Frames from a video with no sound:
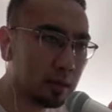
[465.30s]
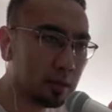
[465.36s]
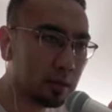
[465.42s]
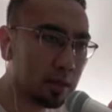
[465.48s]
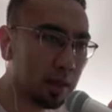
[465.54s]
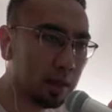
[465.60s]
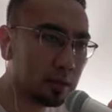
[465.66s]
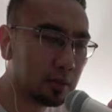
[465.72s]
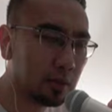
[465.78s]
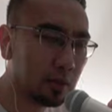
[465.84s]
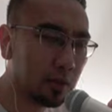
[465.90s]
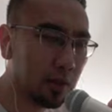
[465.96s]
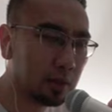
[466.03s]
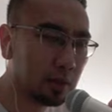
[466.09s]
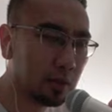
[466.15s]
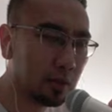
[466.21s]
Test
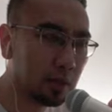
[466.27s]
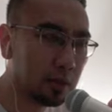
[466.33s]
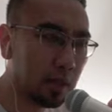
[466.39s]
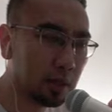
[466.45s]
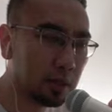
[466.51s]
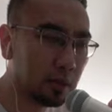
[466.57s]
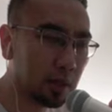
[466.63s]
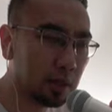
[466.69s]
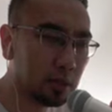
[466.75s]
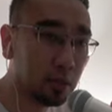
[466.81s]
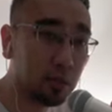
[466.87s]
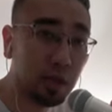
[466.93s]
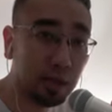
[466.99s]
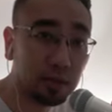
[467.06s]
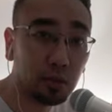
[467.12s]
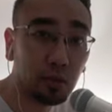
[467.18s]
1 2, test 1 2.
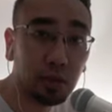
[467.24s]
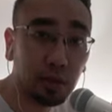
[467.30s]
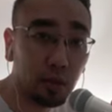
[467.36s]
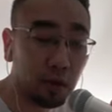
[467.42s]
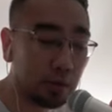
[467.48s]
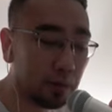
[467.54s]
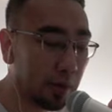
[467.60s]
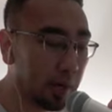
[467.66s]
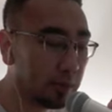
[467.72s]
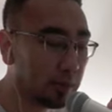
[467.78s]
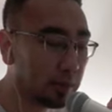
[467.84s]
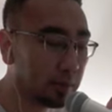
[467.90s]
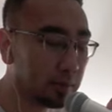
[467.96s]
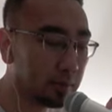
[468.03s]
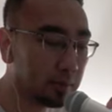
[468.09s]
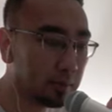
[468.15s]
Let's do a long press.